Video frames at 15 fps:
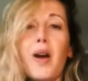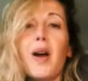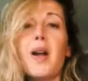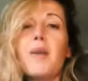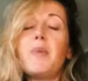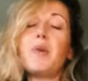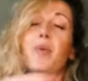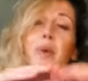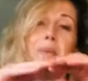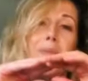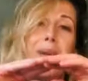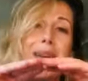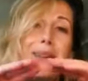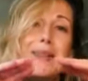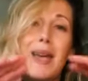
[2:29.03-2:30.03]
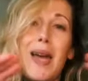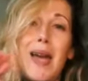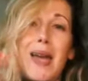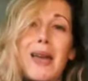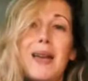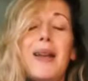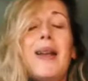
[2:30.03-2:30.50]
You want to
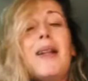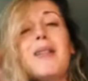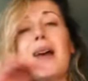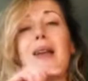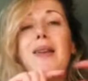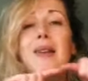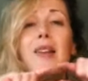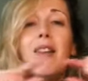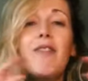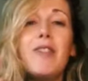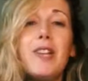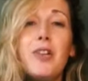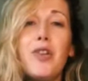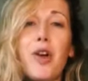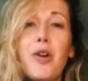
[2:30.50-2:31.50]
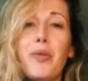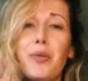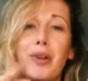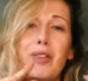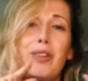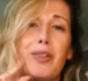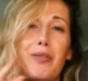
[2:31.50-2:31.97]
maintain that lovely note,
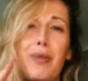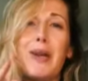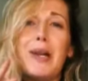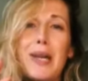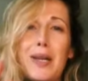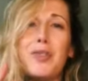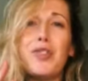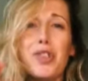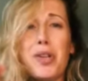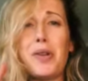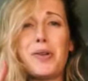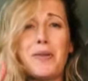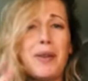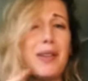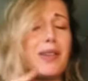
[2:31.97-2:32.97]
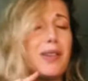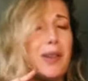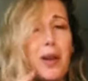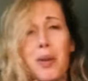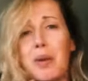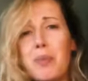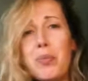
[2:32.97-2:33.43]
which is really in tune.
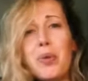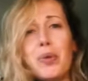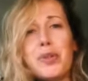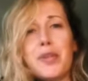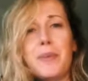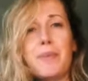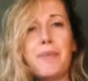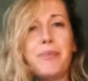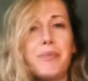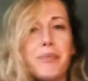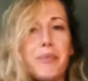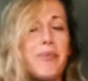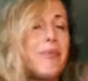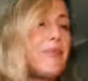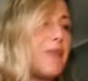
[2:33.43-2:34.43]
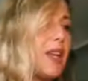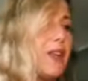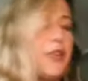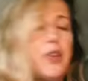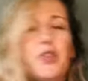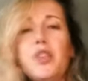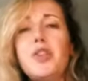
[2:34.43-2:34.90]
So important.
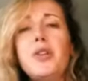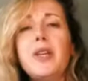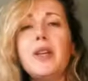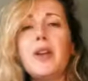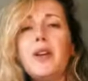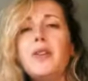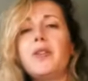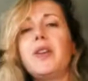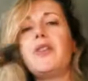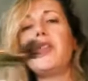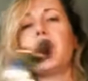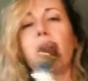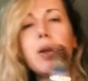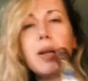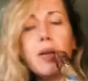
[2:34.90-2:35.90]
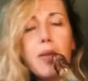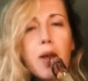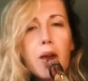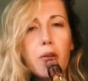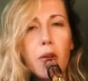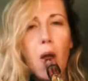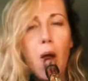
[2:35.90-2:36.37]
If your tuning goes, and if you're going like this,